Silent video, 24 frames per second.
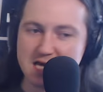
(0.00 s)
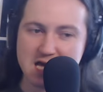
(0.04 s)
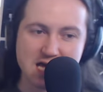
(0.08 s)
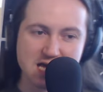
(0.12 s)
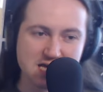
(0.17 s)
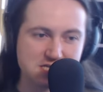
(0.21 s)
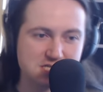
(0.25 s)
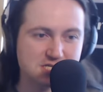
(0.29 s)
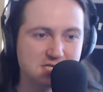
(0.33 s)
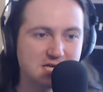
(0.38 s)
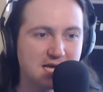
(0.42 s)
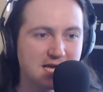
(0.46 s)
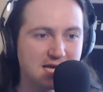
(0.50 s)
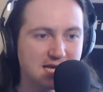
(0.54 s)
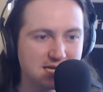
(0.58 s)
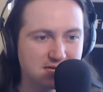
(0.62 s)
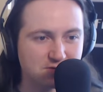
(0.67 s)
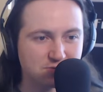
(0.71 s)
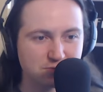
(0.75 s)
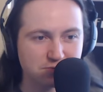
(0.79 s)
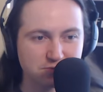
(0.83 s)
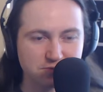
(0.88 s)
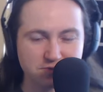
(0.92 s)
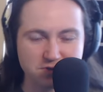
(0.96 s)

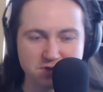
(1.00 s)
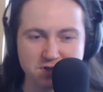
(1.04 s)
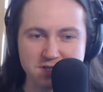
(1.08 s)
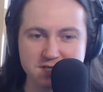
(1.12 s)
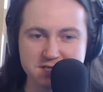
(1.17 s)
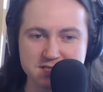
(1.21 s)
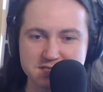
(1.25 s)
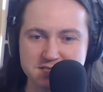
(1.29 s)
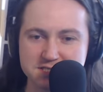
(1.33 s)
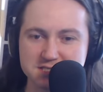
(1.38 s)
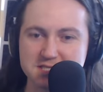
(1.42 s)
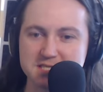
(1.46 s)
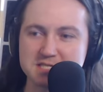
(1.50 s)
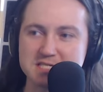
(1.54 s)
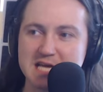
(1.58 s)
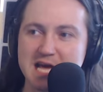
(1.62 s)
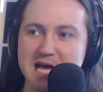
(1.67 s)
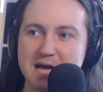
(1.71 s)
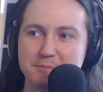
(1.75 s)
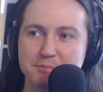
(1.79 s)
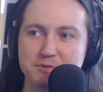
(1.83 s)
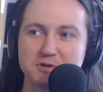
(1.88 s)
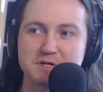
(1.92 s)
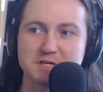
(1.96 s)
Hashtag release the
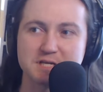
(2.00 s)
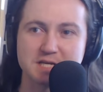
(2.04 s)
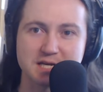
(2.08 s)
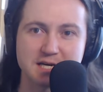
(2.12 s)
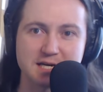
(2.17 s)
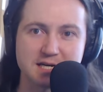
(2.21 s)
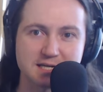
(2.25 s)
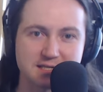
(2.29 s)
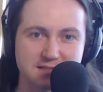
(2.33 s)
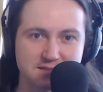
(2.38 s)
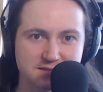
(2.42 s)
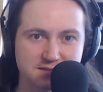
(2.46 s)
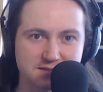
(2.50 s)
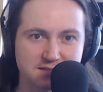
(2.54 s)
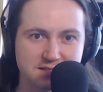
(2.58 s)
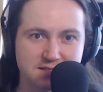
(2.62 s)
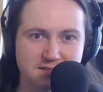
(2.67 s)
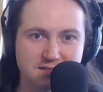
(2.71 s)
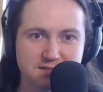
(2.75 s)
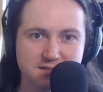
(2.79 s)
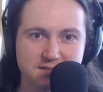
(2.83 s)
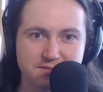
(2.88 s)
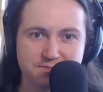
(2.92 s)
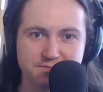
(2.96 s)
Tapert cut.
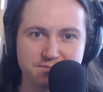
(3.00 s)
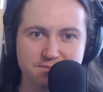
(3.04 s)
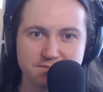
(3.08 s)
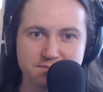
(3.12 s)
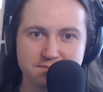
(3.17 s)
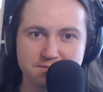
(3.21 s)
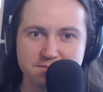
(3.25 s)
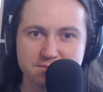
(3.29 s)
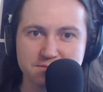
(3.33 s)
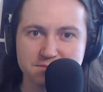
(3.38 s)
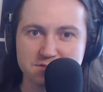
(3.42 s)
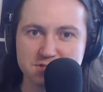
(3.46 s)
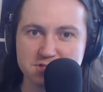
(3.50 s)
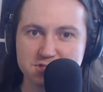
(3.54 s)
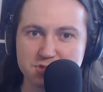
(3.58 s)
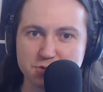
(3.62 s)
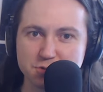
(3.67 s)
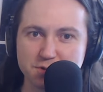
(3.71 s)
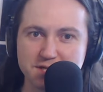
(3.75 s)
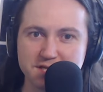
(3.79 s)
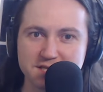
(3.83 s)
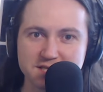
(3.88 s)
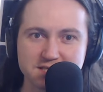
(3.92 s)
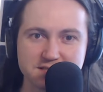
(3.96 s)

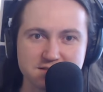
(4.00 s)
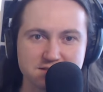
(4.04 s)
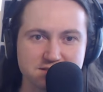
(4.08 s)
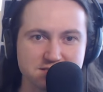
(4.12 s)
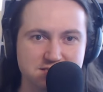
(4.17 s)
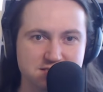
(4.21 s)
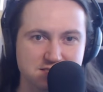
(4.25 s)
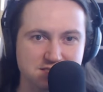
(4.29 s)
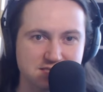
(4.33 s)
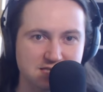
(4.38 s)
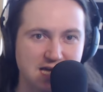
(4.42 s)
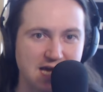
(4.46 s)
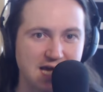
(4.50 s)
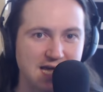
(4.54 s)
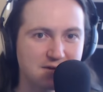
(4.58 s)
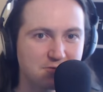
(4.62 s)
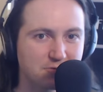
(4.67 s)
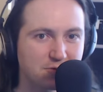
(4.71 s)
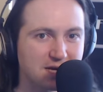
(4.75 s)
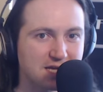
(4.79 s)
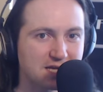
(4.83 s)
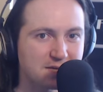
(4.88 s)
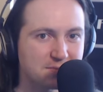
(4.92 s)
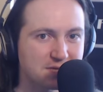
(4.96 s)
Tweet at Ted
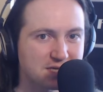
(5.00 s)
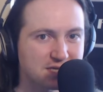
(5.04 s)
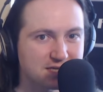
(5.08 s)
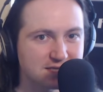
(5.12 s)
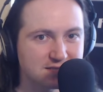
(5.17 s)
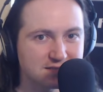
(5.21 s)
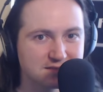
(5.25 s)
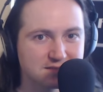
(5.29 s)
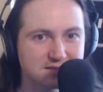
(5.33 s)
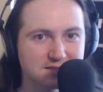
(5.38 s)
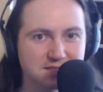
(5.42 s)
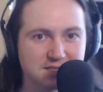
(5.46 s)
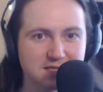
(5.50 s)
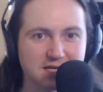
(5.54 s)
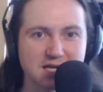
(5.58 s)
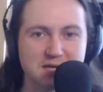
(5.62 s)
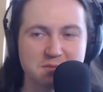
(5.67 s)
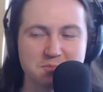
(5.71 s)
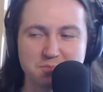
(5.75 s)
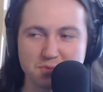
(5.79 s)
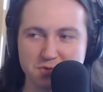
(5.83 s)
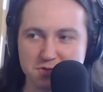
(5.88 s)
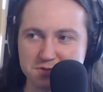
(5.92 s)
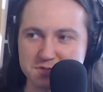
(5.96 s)
Raimi
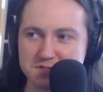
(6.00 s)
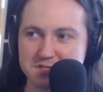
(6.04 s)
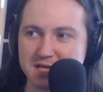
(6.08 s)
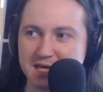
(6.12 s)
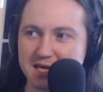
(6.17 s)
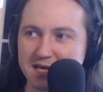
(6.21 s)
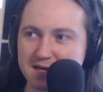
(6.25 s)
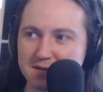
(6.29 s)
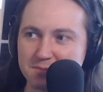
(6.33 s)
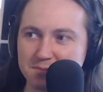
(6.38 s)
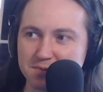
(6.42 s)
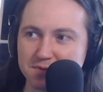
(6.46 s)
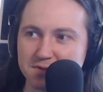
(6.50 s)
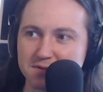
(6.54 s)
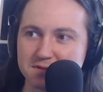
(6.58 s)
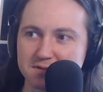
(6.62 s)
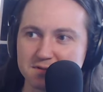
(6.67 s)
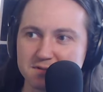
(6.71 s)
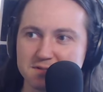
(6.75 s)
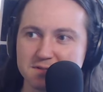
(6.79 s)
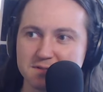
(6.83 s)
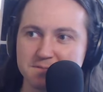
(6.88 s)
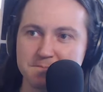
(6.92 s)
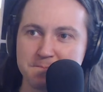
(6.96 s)
and Bruce
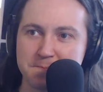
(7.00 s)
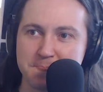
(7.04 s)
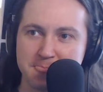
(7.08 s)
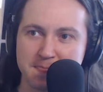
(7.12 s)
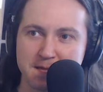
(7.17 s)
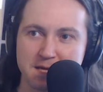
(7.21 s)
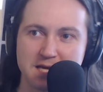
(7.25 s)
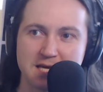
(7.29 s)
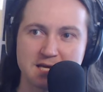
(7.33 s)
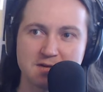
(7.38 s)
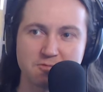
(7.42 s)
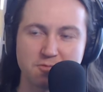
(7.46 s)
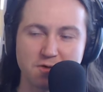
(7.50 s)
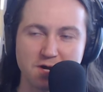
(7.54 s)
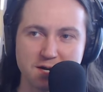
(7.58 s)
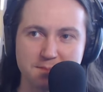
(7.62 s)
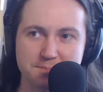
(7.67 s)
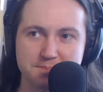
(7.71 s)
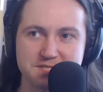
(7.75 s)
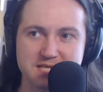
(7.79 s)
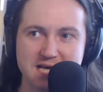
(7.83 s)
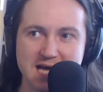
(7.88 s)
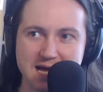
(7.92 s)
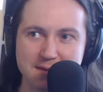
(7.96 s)
Campbell and
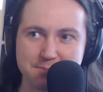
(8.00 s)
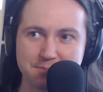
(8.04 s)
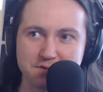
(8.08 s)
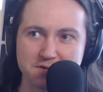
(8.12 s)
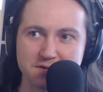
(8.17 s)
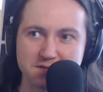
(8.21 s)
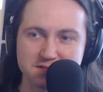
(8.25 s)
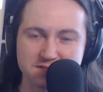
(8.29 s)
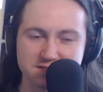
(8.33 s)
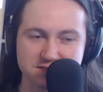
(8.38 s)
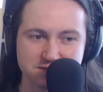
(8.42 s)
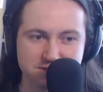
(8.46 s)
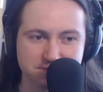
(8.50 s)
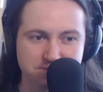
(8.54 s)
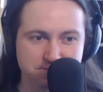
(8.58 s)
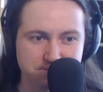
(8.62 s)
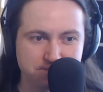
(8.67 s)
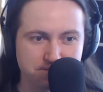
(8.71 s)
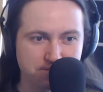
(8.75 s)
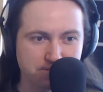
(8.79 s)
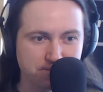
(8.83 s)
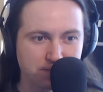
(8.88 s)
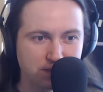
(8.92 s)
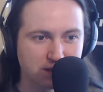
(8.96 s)
Rob Tapert
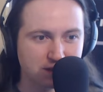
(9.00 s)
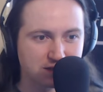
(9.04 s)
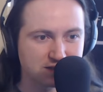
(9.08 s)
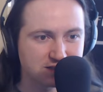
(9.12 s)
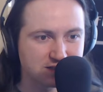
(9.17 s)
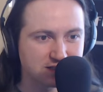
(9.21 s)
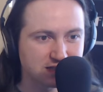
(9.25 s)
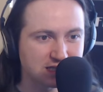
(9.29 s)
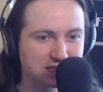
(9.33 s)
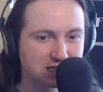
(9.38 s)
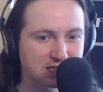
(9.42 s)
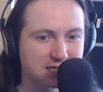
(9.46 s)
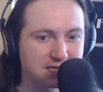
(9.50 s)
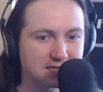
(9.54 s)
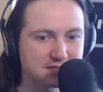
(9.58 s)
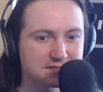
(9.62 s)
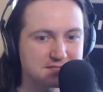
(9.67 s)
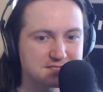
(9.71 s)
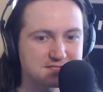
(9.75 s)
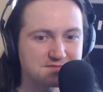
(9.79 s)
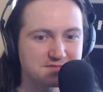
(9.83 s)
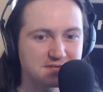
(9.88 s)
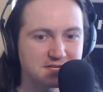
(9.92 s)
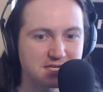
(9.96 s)
and link
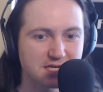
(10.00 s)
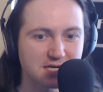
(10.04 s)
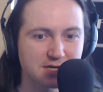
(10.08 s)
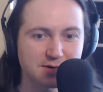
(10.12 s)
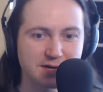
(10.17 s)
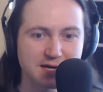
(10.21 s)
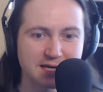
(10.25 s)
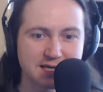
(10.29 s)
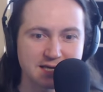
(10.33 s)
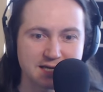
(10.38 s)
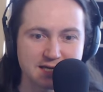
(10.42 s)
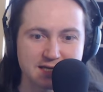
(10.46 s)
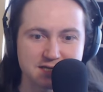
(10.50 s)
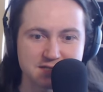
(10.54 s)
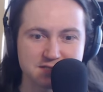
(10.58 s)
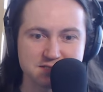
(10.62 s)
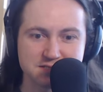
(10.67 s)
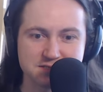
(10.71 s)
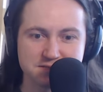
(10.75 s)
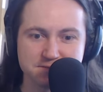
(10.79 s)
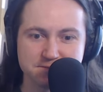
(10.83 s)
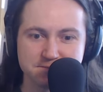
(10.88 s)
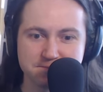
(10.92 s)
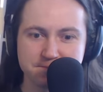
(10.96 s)
this video, I
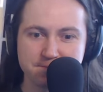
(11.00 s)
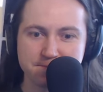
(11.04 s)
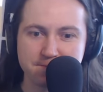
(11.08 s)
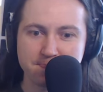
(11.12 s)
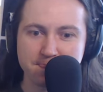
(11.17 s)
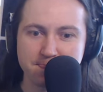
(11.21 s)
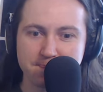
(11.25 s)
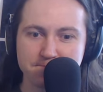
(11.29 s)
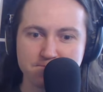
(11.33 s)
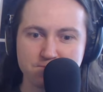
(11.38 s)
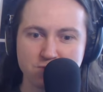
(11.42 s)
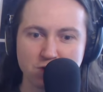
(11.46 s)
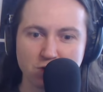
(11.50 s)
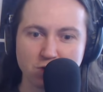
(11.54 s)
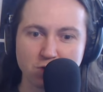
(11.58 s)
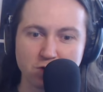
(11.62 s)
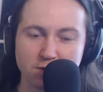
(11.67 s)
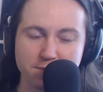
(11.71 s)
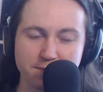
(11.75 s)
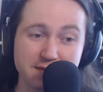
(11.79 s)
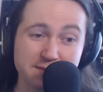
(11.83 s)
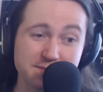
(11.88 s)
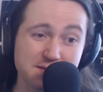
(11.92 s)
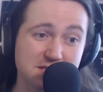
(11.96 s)
guess.
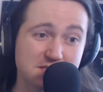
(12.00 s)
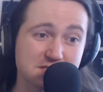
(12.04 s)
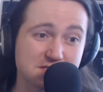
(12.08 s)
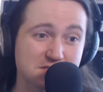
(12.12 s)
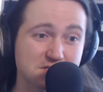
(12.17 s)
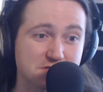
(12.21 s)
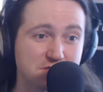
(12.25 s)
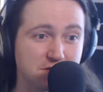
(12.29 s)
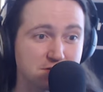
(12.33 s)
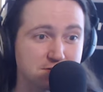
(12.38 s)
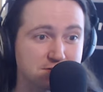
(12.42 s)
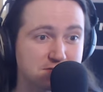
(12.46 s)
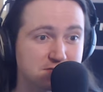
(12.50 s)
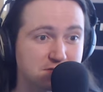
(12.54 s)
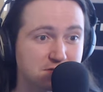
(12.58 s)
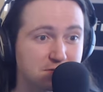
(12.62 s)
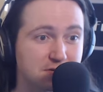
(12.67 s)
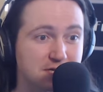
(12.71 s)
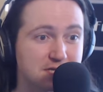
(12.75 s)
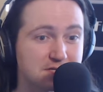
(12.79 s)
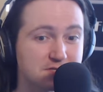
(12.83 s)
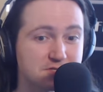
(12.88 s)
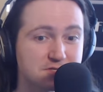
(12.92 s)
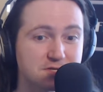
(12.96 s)
Or maybe just show
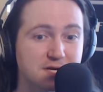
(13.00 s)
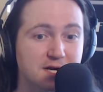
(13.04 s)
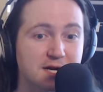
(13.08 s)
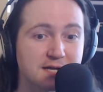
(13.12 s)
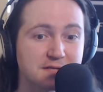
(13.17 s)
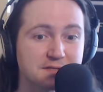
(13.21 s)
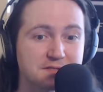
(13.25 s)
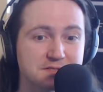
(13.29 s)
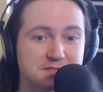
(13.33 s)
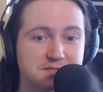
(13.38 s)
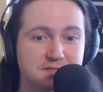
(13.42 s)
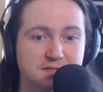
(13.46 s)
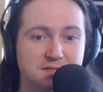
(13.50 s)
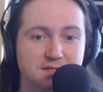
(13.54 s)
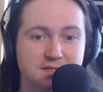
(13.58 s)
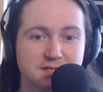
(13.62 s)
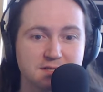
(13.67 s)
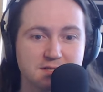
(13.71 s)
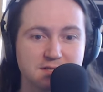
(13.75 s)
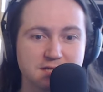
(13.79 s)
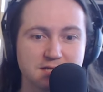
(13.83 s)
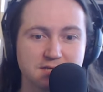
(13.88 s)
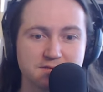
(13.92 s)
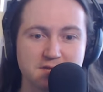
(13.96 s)
screenshots
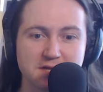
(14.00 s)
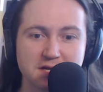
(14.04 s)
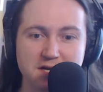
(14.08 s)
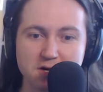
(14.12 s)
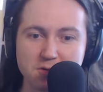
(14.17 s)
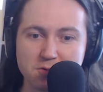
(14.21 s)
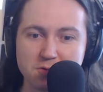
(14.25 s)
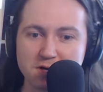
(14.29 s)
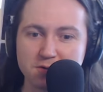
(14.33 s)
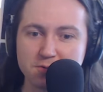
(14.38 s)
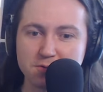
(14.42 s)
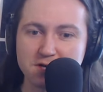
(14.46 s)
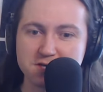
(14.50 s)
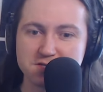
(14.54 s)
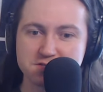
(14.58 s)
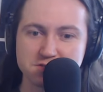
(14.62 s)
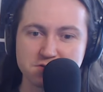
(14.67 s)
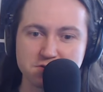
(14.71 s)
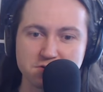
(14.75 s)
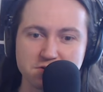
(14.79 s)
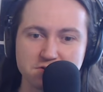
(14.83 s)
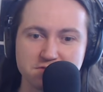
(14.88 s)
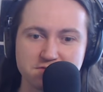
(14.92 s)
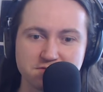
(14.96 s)
if they don't want to watch
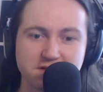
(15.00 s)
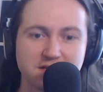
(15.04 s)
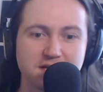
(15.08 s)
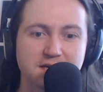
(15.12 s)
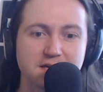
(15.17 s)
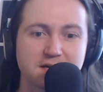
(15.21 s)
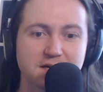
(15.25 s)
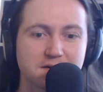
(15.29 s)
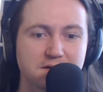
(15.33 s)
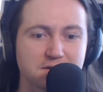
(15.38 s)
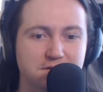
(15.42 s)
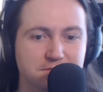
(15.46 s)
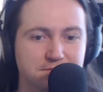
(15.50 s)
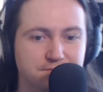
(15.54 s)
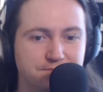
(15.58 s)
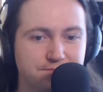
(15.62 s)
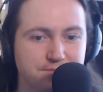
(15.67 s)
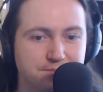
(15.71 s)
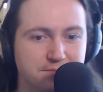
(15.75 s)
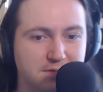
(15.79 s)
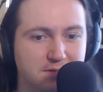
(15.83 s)
the whole video.